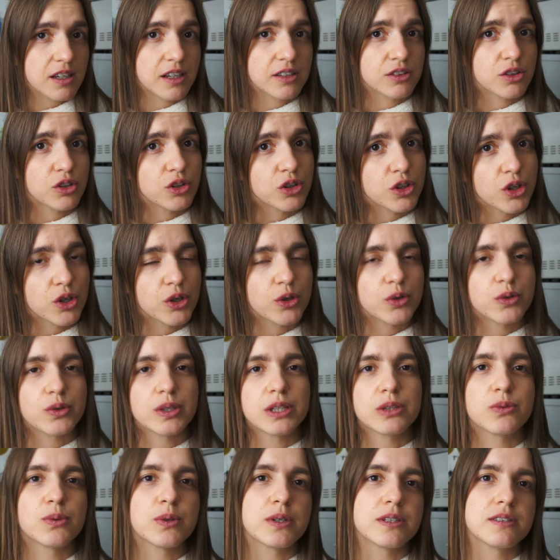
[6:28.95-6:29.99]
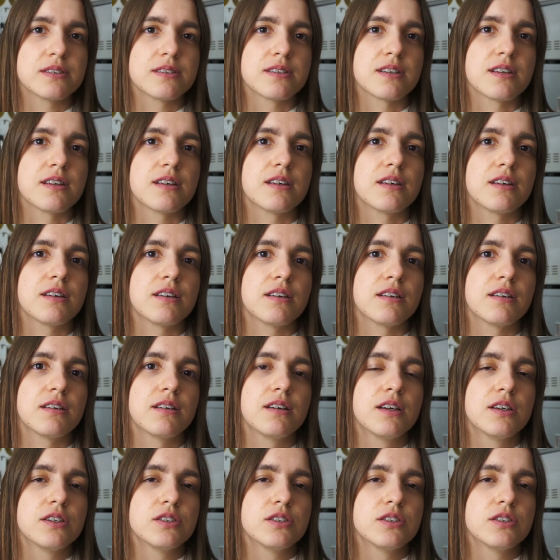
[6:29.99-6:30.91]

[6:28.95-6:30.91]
I don't know, it was a